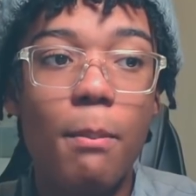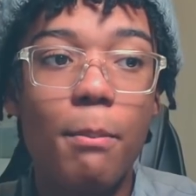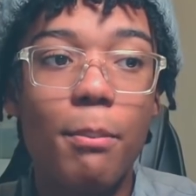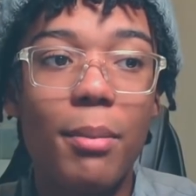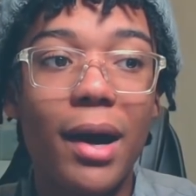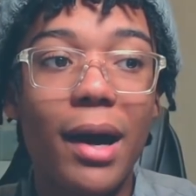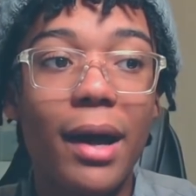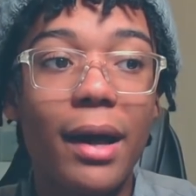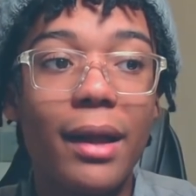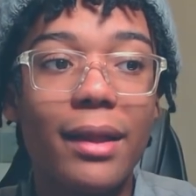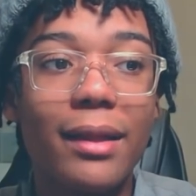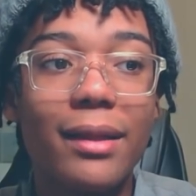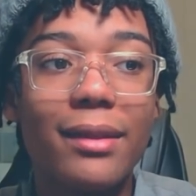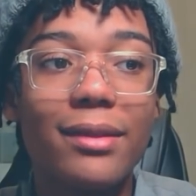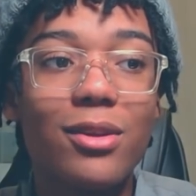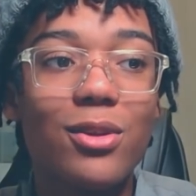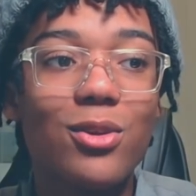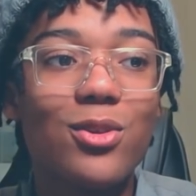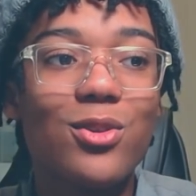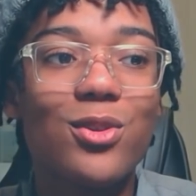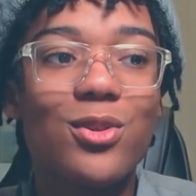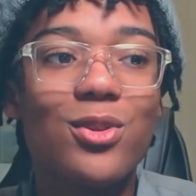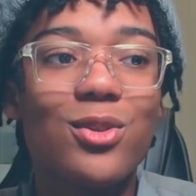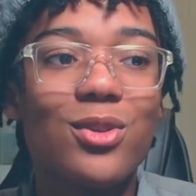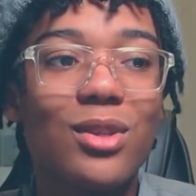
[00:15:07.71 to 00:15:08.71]
but
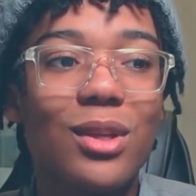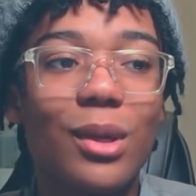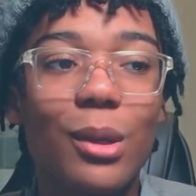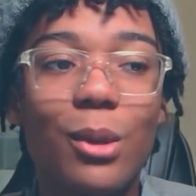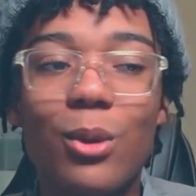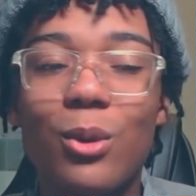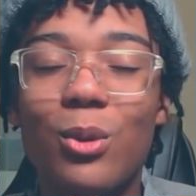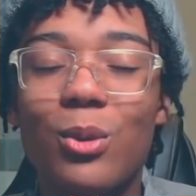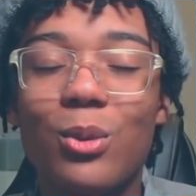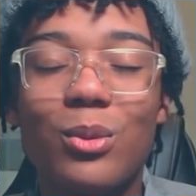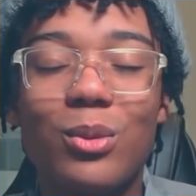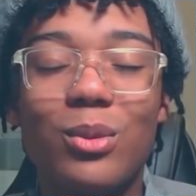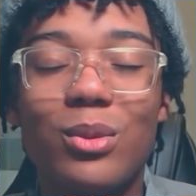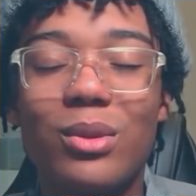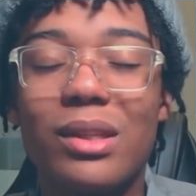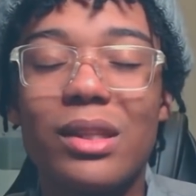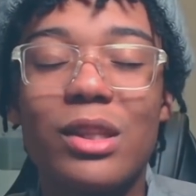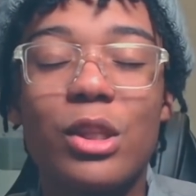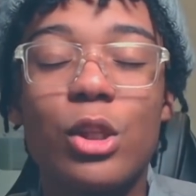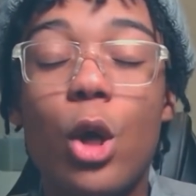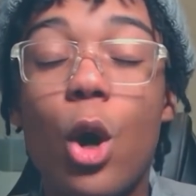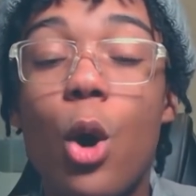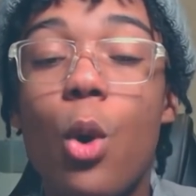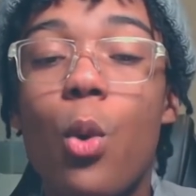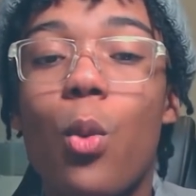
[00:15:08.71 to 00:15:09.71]
there's still
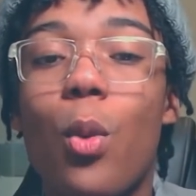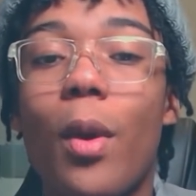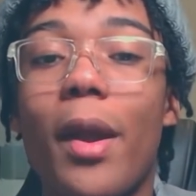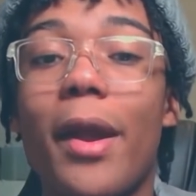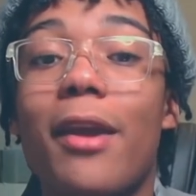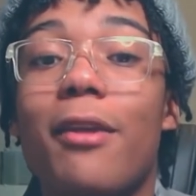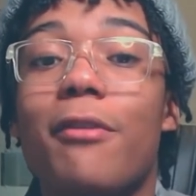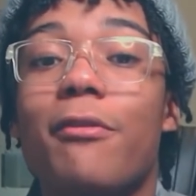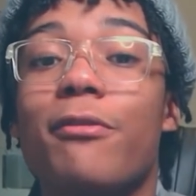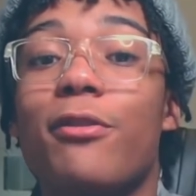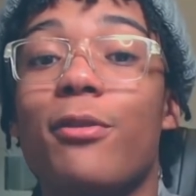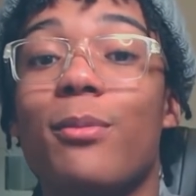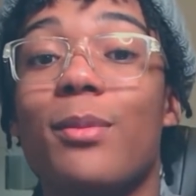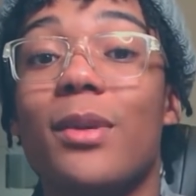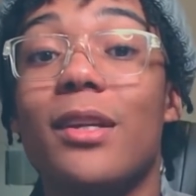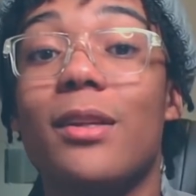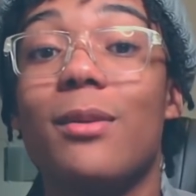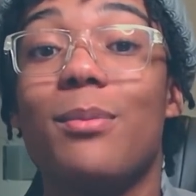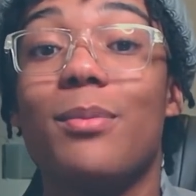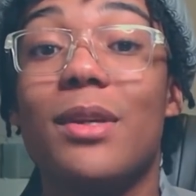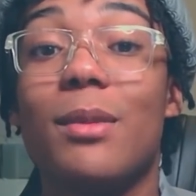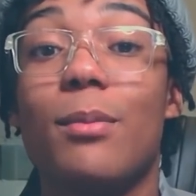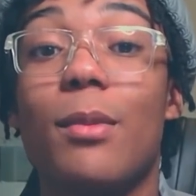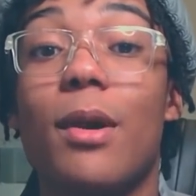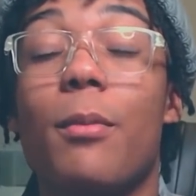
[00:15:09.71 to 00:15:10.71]
no way for me
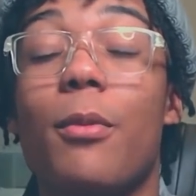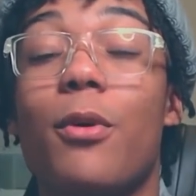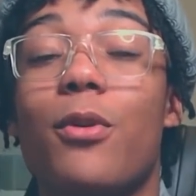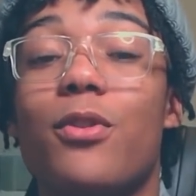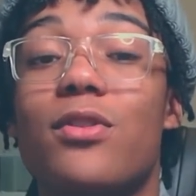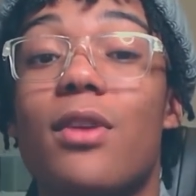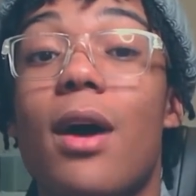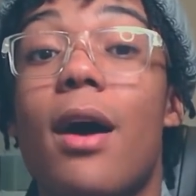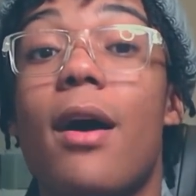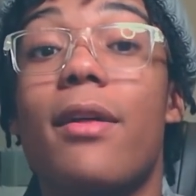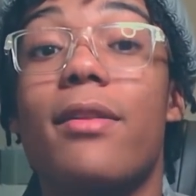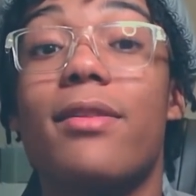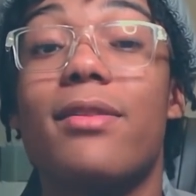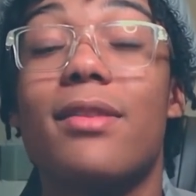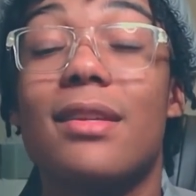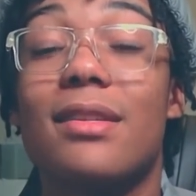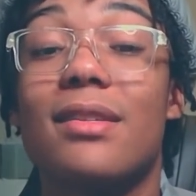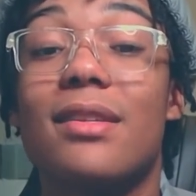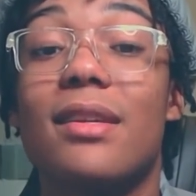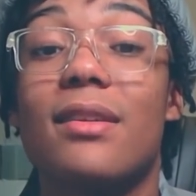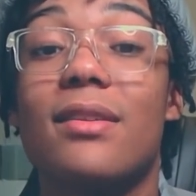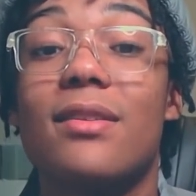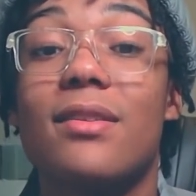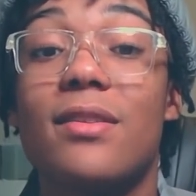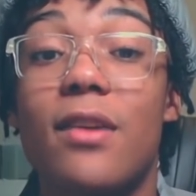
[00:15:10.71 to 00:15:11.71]
to be my most
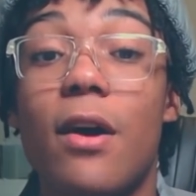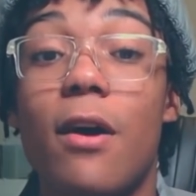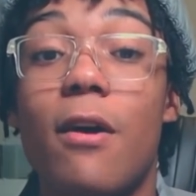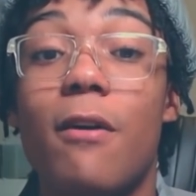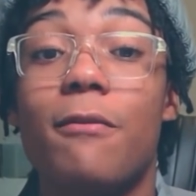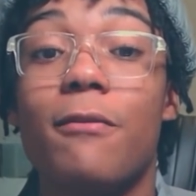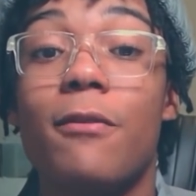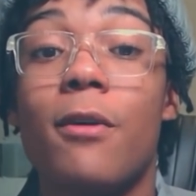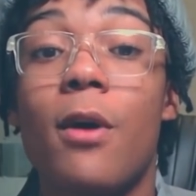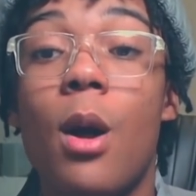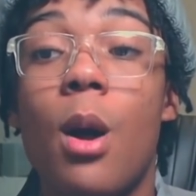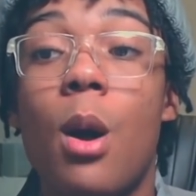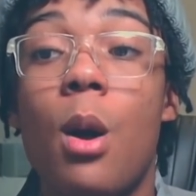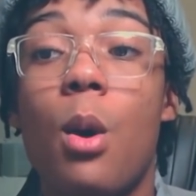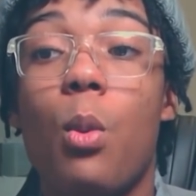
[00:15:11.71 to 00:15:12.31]
authentic self